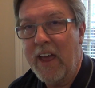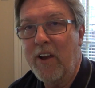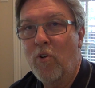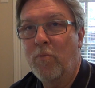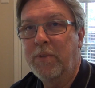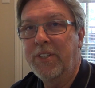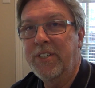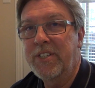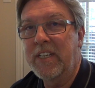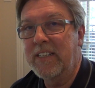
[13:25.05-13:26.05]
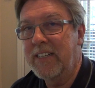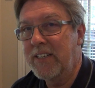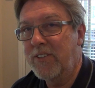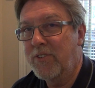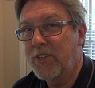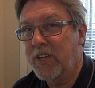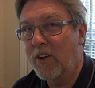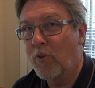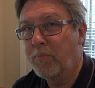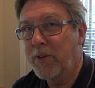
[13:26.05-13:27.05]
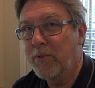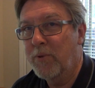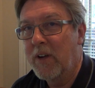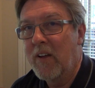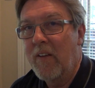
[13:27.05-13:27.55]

I hope that this continues to help you,